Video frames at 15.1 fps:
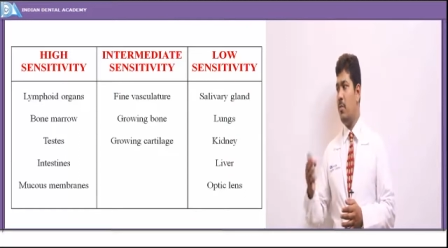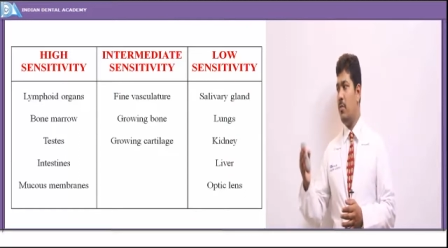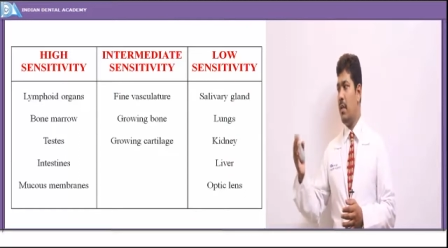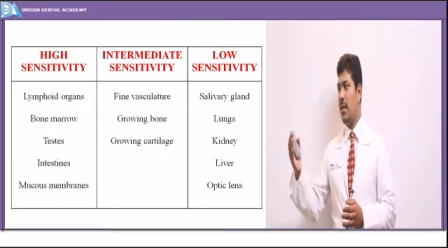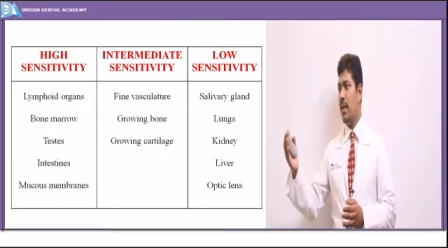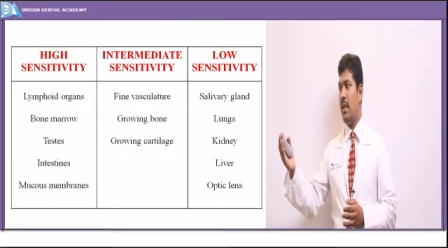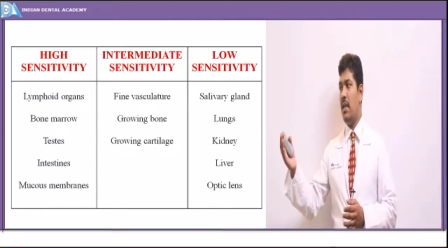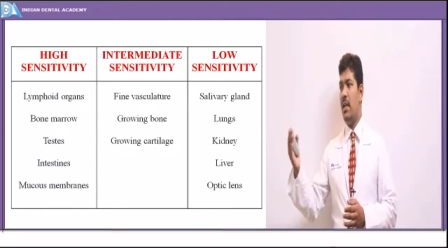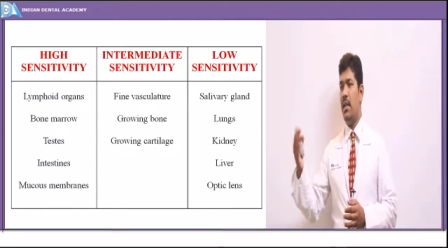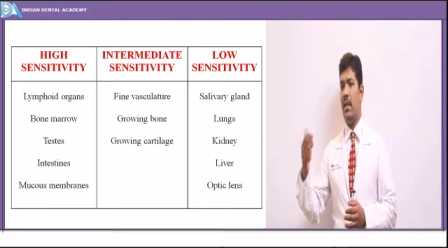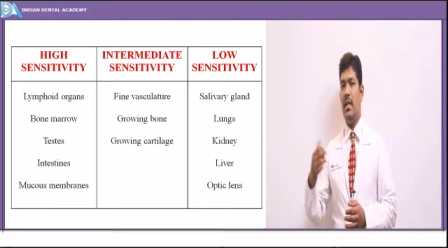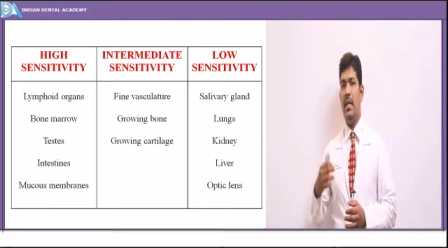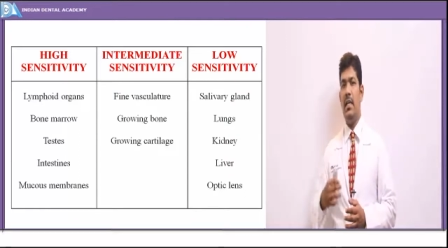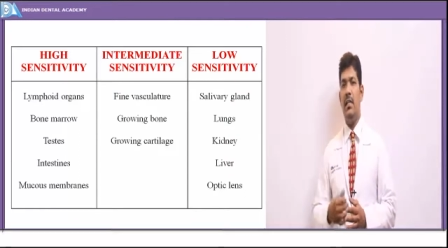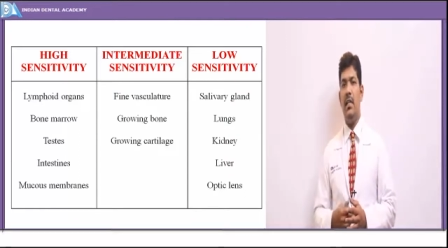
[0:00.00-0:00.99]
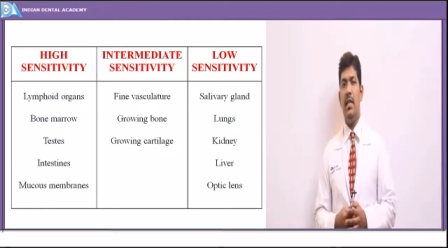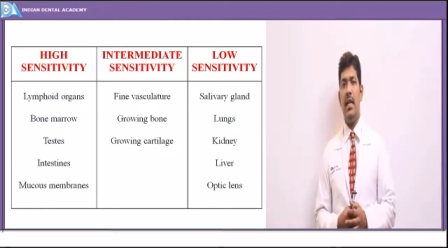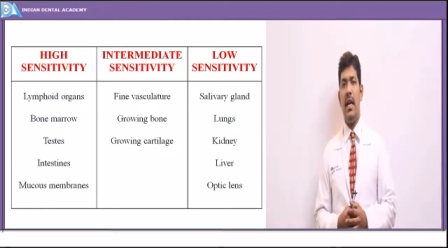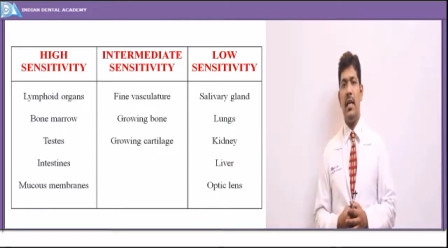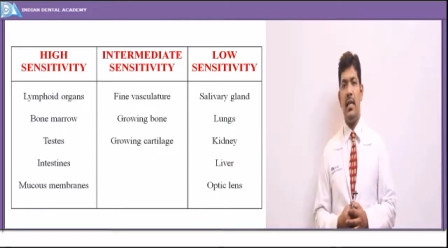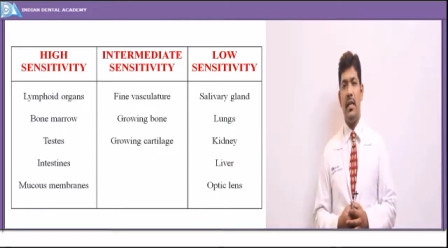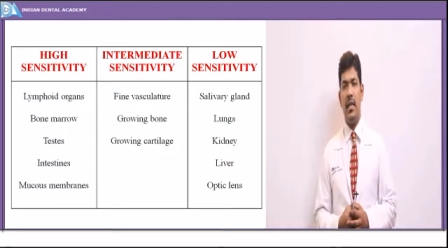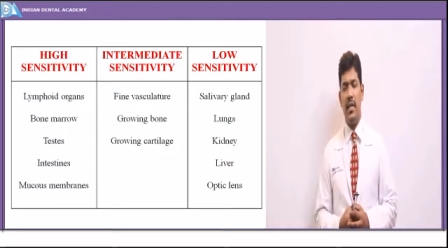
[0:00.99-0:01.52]
we can uh, easily
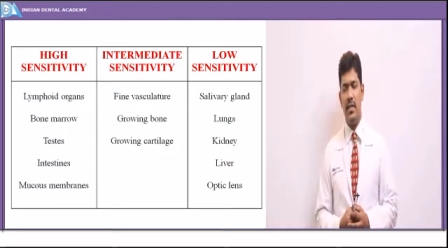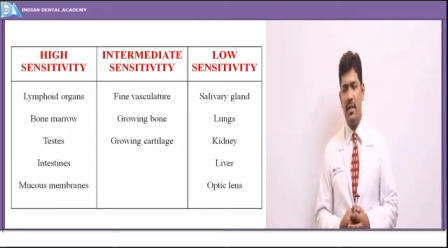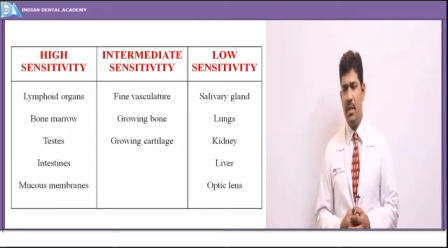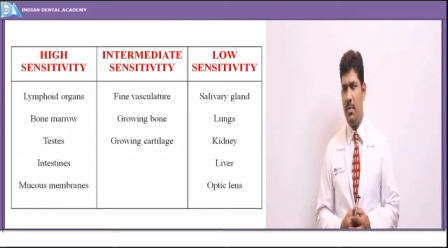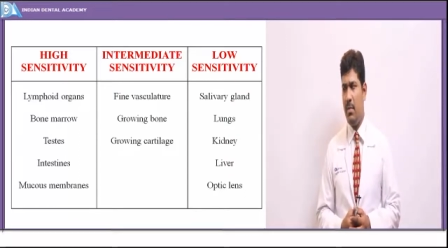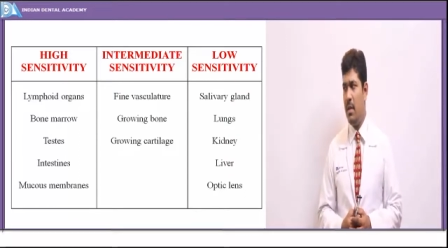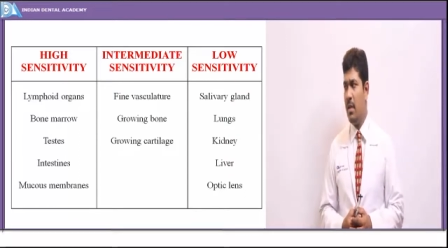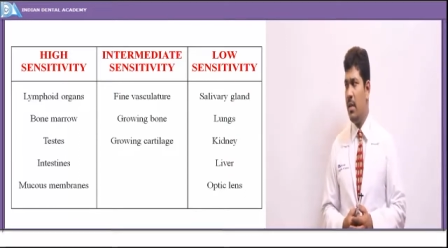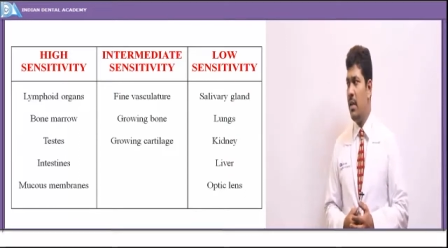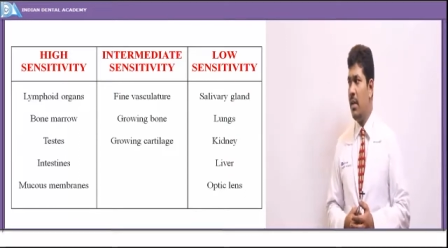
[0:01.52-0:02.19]
categorize them